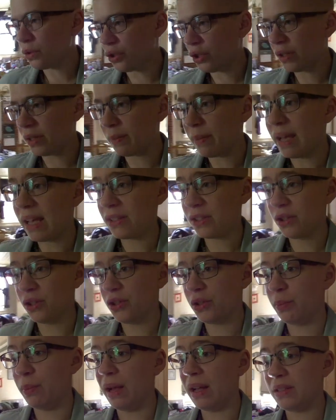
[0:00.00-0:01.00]
she's a master,
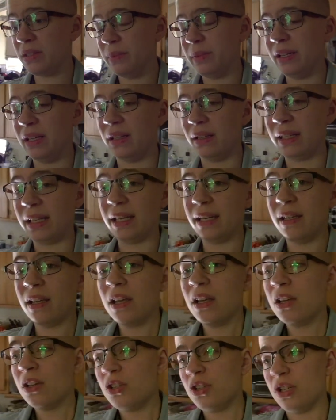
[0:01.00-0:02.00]
she's about to be an elite.
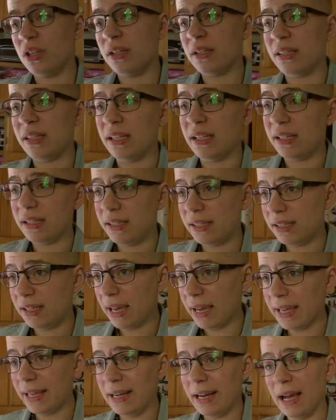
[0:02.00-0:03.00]
She's the
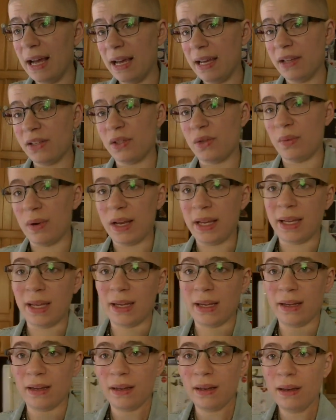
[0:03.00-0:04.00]
second highest
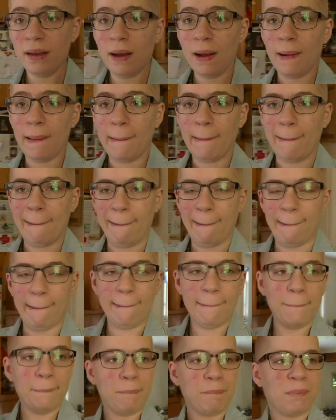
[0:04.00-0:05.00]
ranking uh,